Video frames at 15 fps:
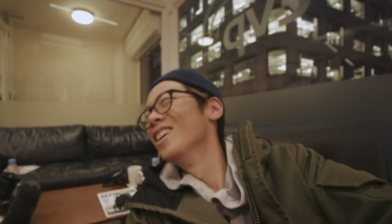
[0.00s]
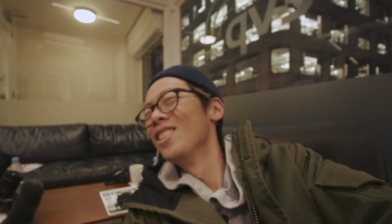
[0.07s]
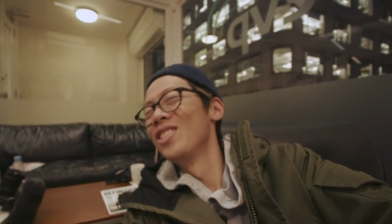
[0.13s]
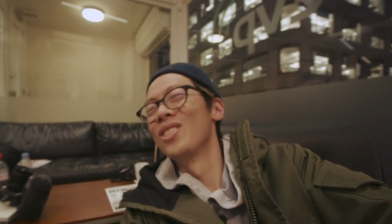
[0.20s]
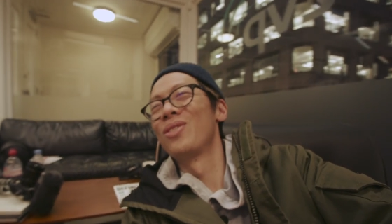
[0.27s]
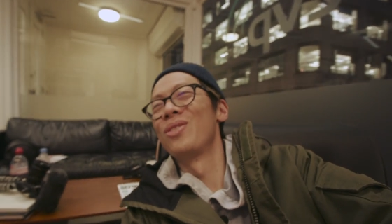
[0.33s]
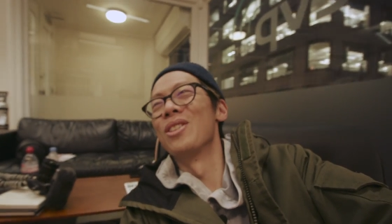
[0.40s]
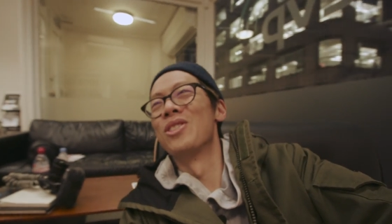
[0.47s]

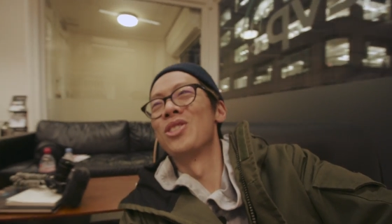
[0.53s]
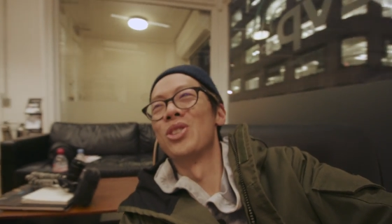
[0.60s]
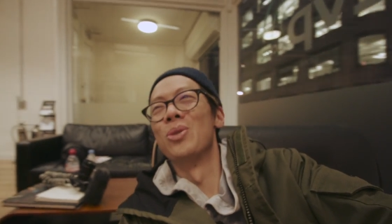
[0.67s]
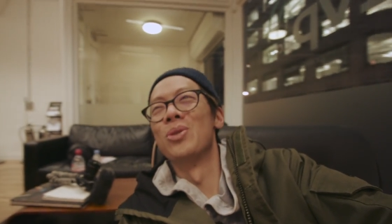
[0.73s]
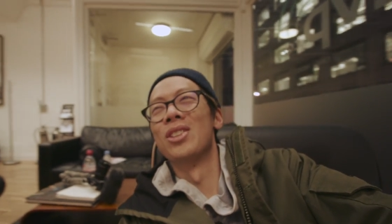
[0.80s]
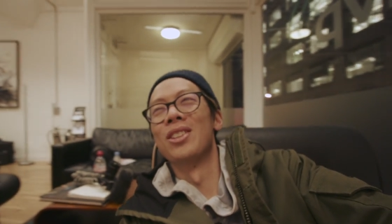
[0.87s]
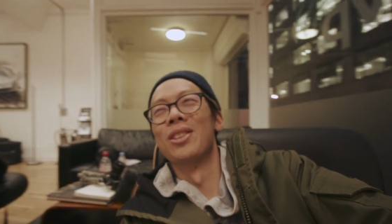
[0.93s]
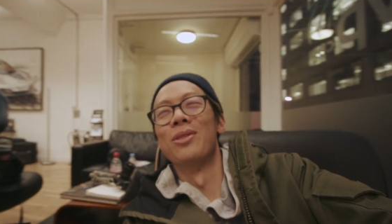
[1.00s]
Just finished
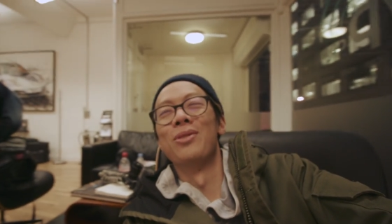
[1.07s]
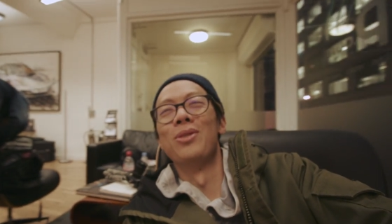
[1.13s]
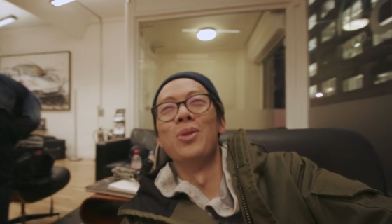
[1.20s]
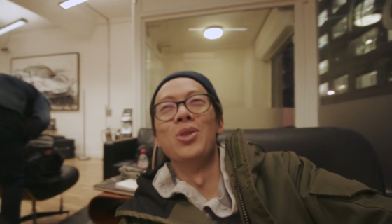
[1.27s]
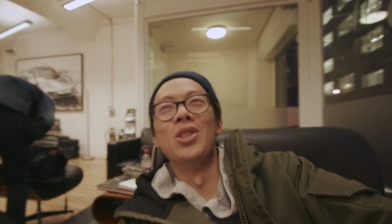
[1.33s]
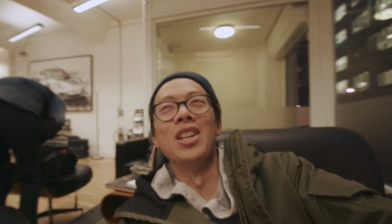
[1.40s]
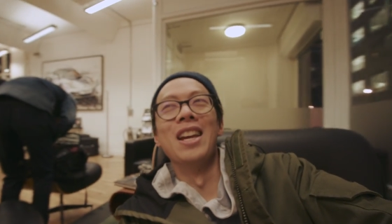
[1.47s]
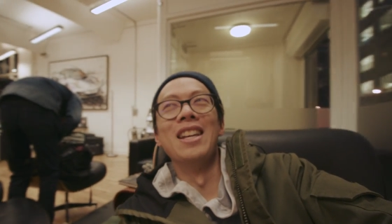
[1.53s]
shooting the
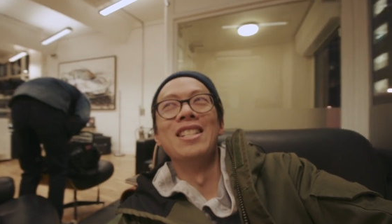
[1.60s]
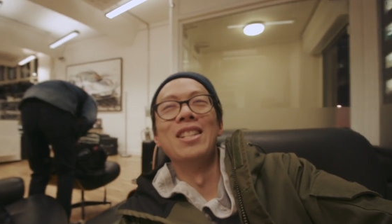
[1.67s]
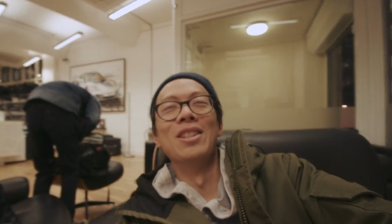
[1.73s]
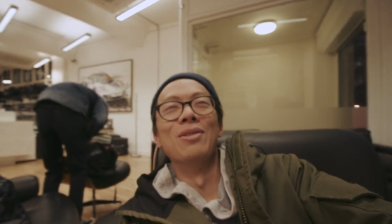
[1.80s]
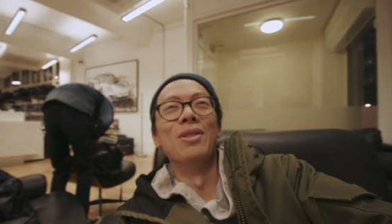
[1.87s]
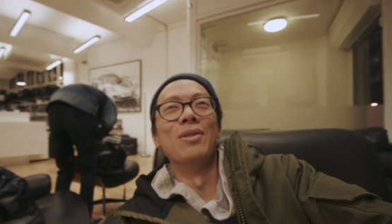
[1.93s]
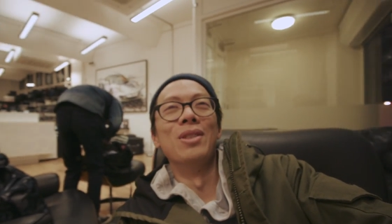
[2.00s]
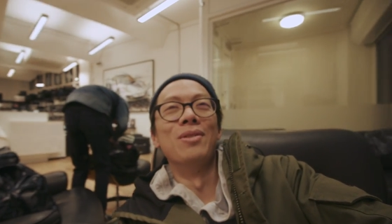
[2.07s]
Fuji
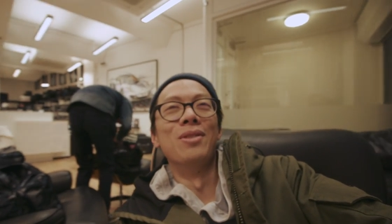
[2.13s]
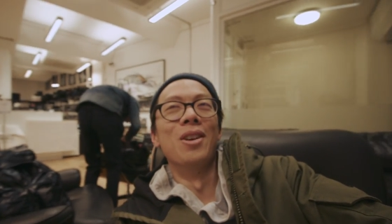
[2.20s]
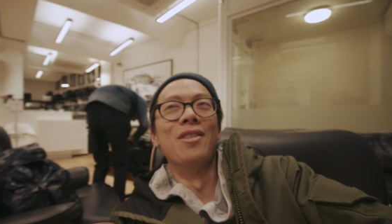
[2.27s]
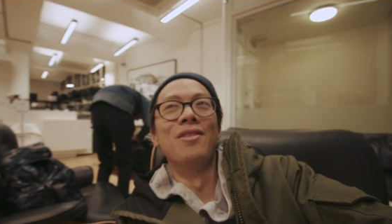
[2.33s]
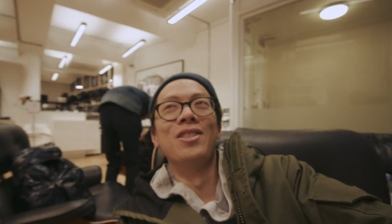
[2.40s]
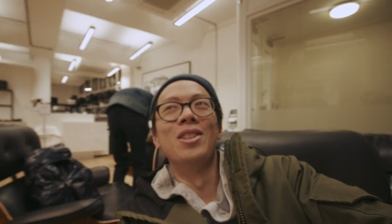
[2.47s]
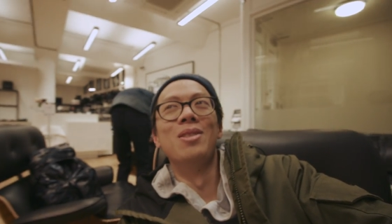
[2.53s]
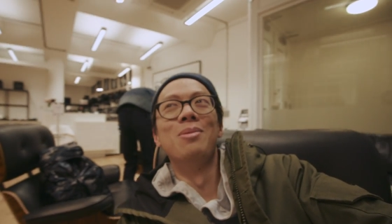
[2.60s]

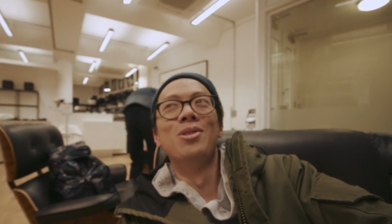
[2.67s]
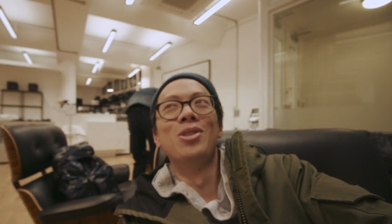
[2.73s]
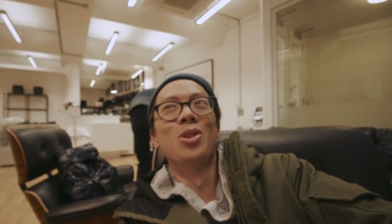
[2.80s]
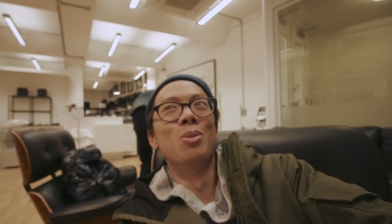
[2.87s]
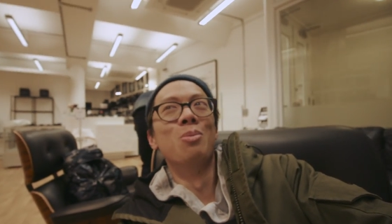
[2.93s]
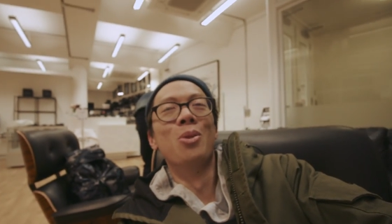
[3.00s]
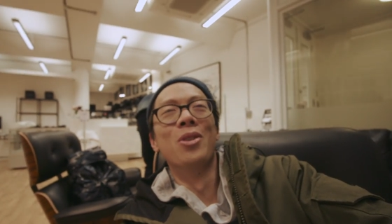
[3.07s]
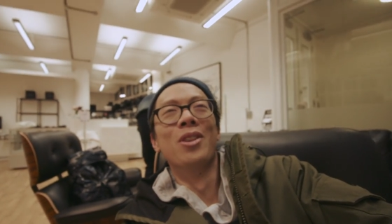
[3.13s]
1855
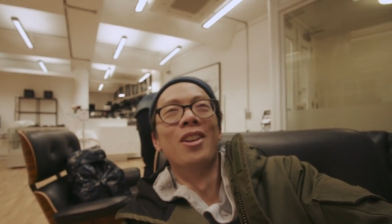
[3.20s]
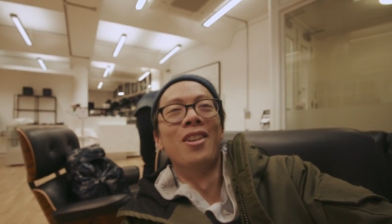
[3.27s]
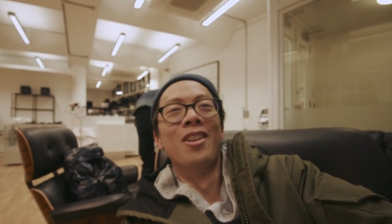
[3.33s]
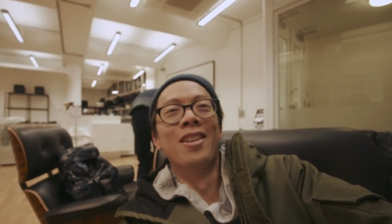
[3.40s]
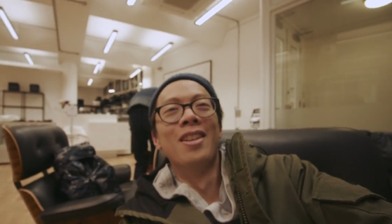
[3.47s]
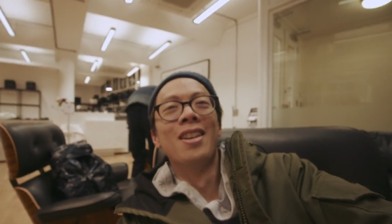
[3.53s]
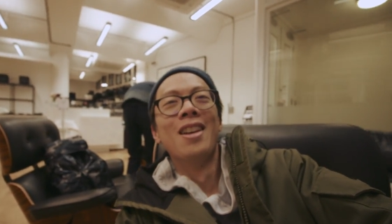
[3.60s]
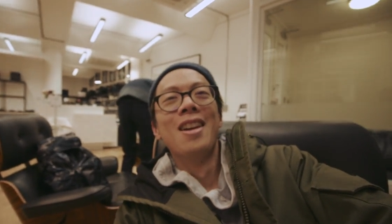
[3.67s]

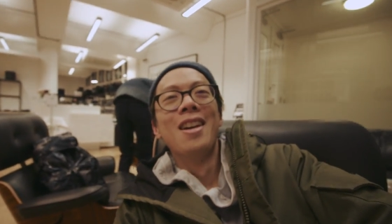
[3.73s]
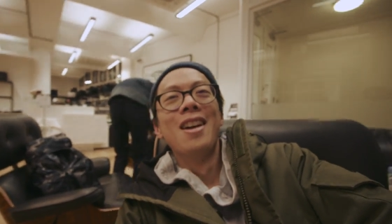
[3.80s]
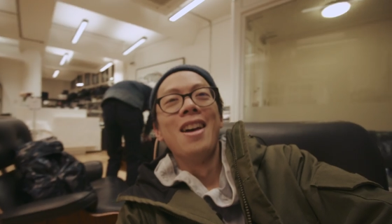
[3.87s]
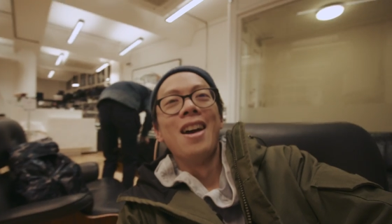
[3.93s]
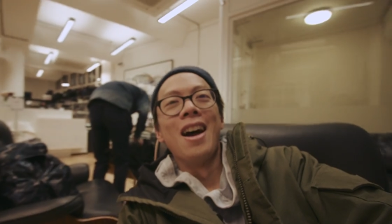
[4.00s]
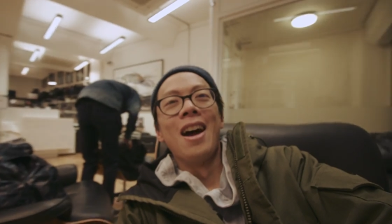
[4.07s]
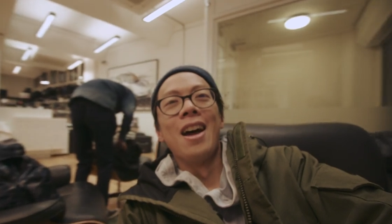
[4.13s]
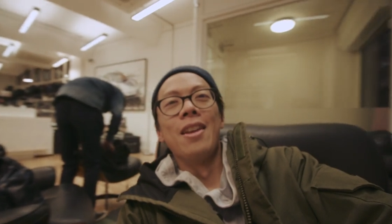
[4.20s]
2.9,
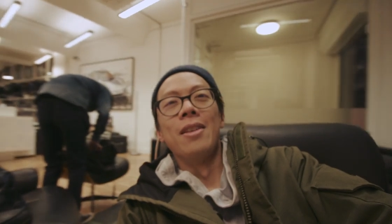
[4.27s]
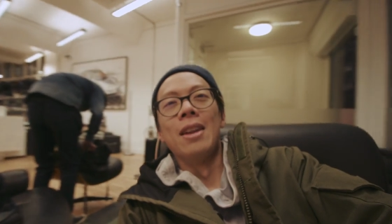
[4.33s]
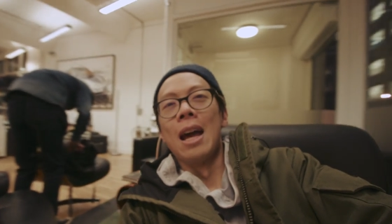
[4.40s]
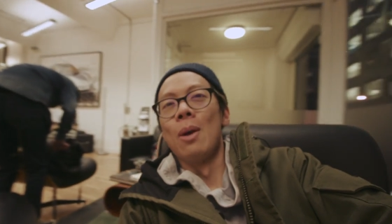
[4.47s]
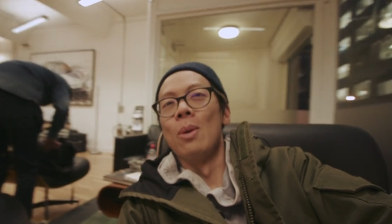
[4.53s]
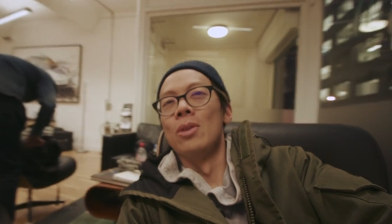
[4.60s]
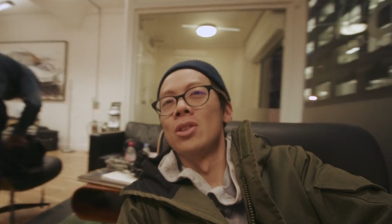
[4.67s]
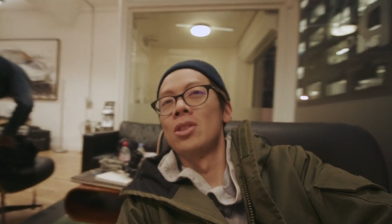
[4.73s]
and
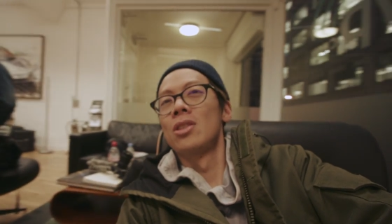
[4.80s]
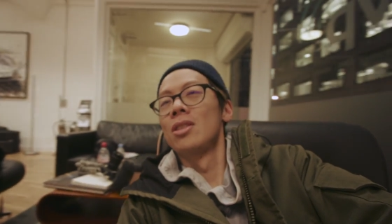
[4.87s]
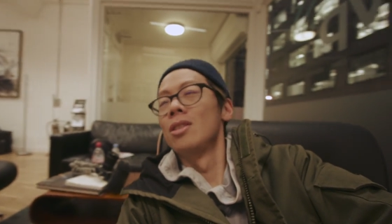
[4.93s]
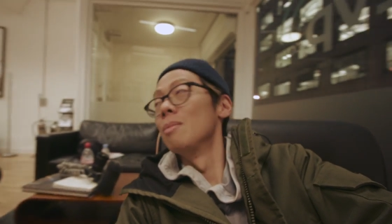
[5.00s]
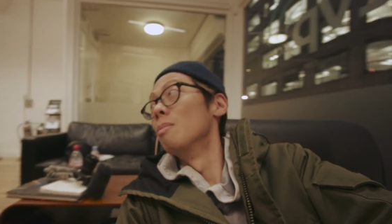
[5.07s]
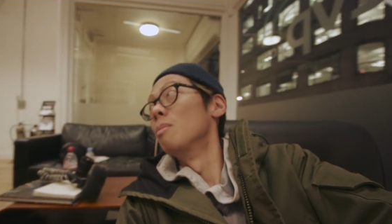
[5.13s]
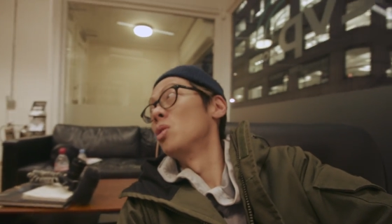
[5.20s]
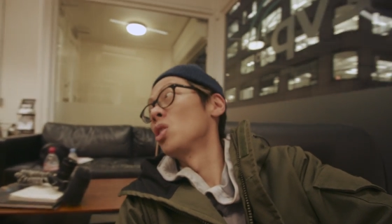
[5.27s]
now it's
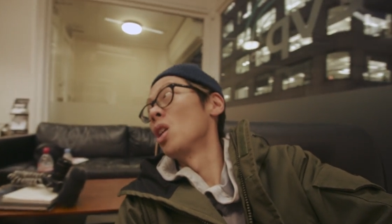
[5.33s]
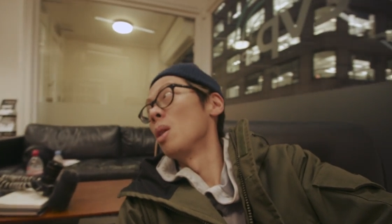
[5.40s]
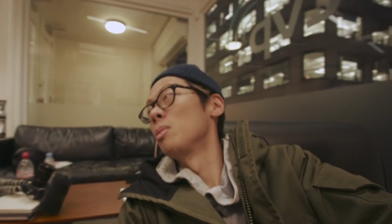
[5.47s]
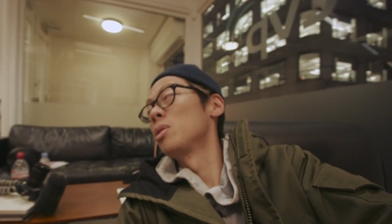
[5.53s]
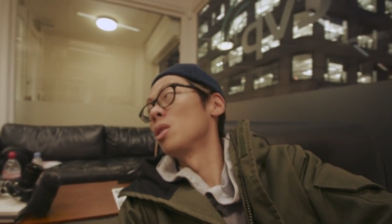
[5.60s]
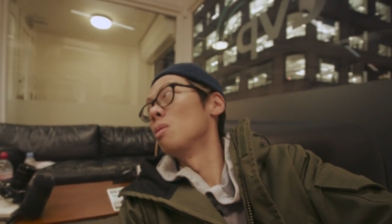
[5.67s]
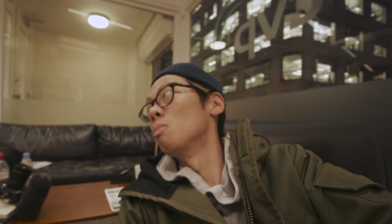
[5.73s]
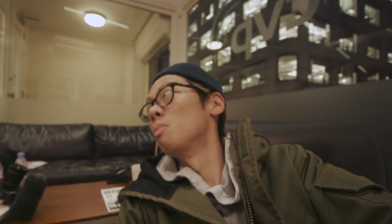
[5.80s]
time
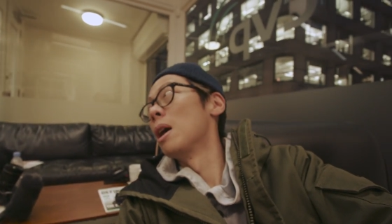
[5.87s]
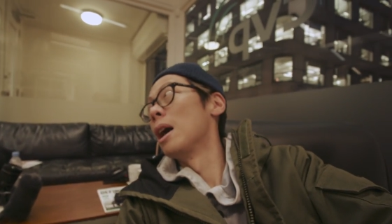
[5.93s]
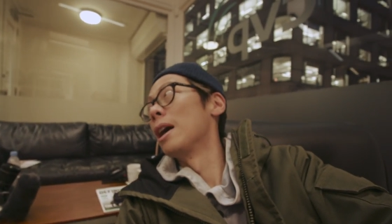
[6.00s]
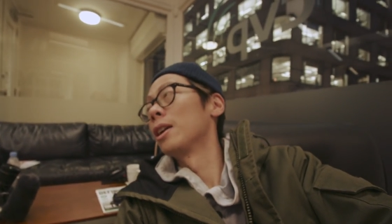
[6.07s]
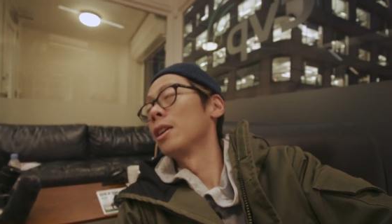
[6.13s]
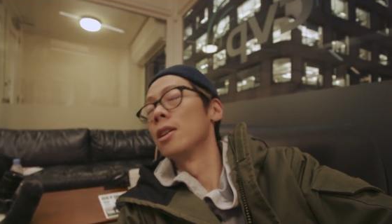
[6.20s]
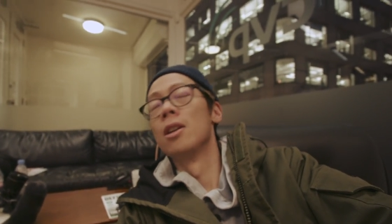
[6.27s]
to go back.